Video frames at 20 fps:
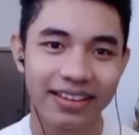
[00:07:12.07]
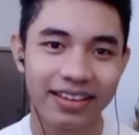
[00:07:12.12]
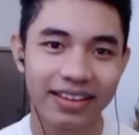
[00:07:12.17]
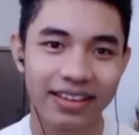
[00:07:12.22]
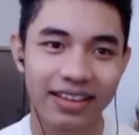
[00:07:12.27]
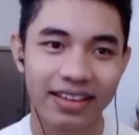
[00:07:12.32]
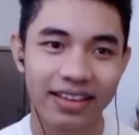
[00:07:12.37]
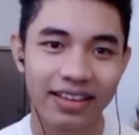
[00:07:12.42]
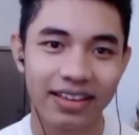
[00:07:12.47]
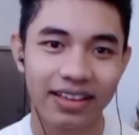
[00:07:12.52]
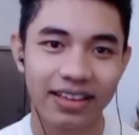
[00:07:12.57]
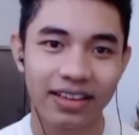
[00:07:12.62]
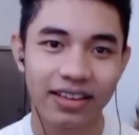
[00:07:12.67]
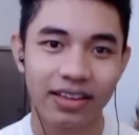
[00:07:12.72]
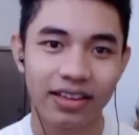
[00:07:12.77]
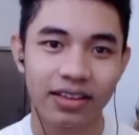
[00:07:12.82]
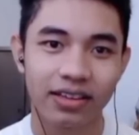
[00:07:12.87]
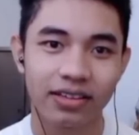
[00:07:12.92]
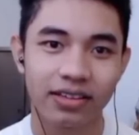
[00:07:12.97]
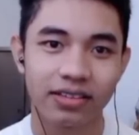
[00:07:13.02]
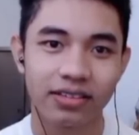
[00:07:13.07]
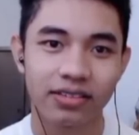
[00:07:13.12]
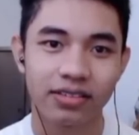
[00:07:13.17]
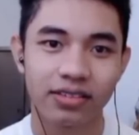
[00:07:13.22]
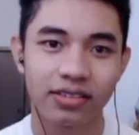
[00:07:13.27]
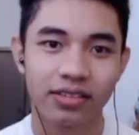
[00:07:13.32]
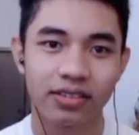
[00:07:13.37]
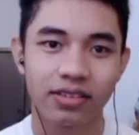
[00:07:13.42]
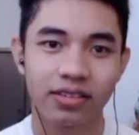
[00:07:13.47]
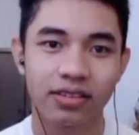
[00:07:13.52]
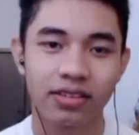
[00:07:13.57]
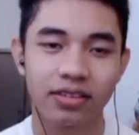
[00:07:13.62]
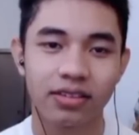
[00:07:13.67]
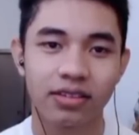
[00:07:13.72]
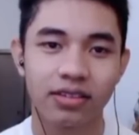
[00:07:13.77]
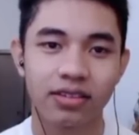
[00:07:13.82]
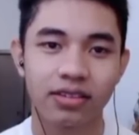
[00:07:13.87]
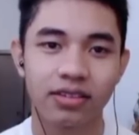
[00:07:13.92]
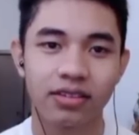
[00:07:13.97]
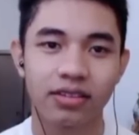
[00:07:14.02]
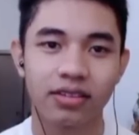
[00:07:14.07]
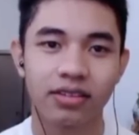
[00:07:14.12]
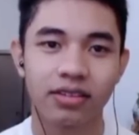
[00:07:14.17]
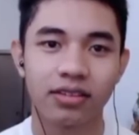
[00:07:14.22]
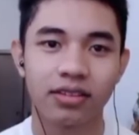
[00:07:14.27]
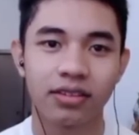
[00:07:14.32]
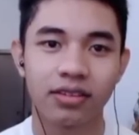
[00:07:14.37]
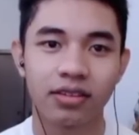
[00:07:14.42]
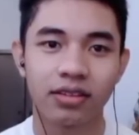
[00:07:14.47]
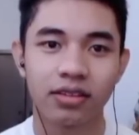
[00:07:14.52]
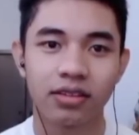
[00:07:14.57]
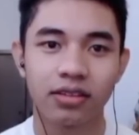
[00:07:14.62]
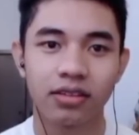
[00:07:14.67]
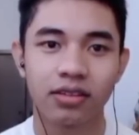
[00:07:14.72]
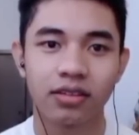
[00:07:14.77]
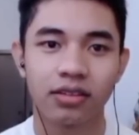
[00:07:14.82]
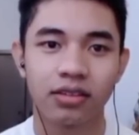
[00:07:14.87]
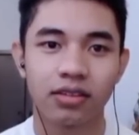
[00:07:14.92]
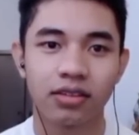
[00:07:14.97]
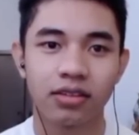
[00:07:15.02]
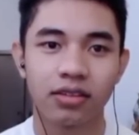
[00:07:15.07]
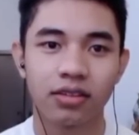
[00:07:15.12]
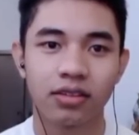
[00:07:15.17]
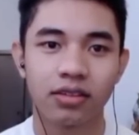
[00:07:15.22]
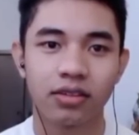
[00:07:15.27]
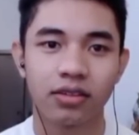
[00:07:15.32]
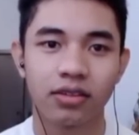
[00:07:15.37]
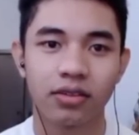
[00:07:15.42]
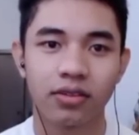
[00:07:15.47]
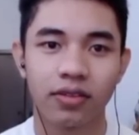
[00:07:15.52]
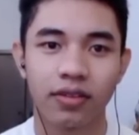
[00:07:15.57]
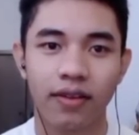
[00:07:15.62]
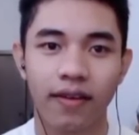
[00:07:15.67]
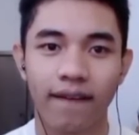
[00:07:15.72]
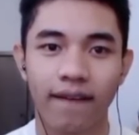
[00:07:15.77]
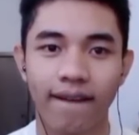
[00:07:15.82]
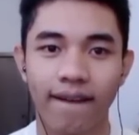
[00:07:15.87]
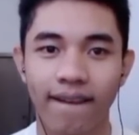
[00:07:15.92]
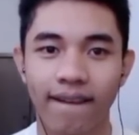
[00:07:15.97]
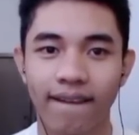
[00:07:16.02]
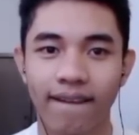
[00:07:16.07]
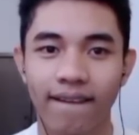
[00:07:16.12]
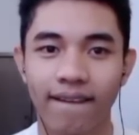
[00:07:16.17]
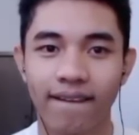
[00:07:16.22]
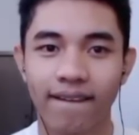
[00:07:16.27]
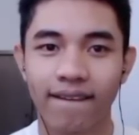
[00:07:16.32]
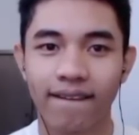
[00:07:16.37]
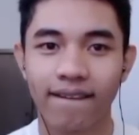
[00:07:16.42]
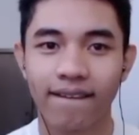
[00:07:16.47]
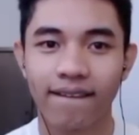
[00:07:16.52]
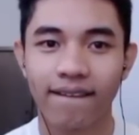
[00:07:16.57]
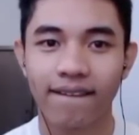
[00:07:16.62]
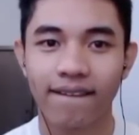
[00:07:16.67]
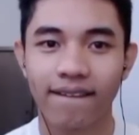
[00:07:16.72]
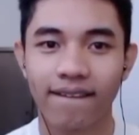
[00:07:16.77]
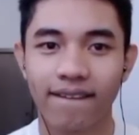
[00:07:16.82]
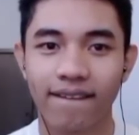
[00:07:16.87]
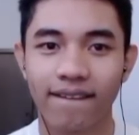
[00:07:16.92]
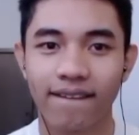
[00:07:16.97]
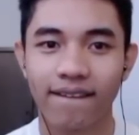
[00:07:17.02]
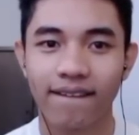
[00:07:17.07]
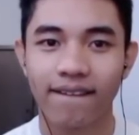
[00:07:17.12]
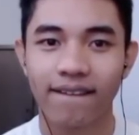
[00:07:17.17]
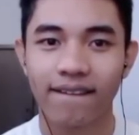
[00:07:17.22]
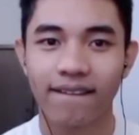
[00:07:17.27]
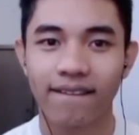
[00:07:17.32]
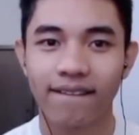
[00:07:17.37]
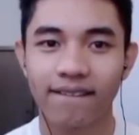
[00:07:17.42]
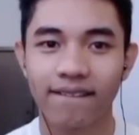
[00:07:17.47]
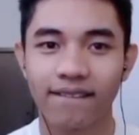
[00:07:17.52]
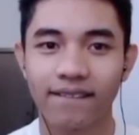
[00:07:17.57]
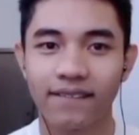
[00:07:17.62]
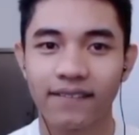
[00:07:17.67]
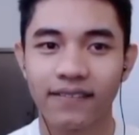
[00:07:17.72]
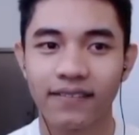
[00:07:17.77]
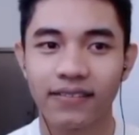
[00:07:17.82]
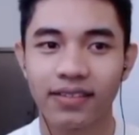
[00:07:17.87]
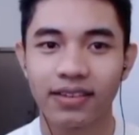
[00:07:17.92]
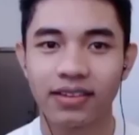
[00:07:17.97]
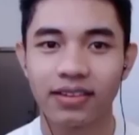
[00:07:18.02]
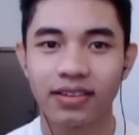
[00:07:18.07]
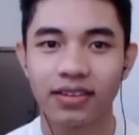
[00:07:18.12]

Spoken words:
This person isn't speaking.